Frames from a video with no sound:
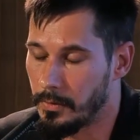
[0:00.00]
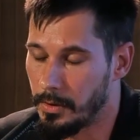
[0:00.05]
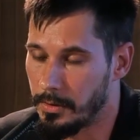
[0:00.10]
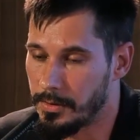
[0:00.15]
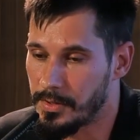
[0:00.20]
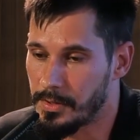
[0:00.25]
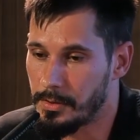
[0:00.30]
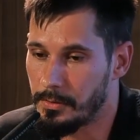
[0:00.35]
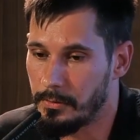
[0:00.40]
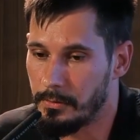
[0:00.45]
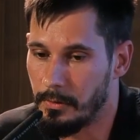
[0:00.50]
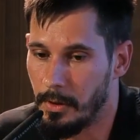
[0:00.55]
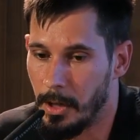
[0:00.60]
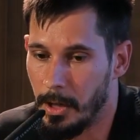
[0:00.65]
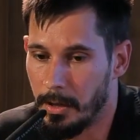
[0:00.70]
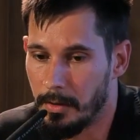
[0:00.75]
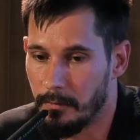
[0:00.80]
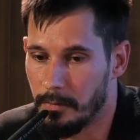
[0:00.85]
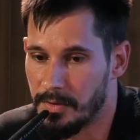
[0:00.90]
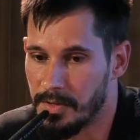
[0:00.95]
also
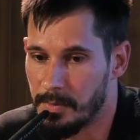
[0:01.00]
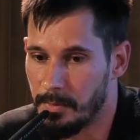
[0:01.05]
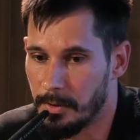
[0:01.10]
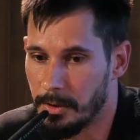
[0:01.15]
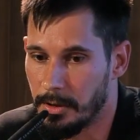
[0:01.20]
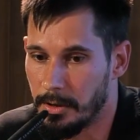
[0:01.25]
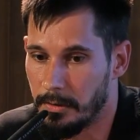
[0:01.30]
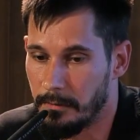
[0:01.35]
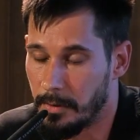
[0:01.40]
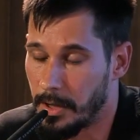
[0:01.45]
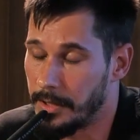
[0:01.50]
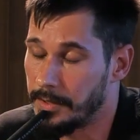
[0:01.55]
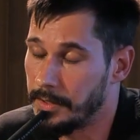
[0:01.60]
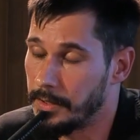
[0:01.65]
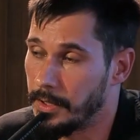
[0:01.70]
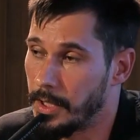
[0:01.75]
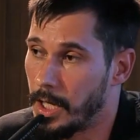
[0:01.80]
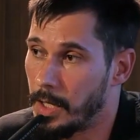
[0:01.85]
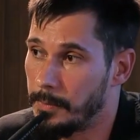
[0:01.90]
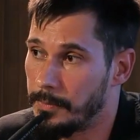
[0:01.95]
was
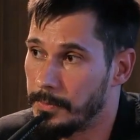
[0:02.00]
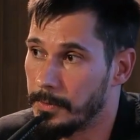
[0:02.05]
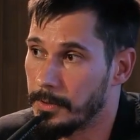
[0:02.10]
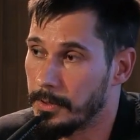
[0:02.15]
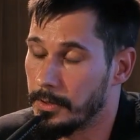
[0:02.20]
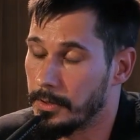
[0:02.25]
writing up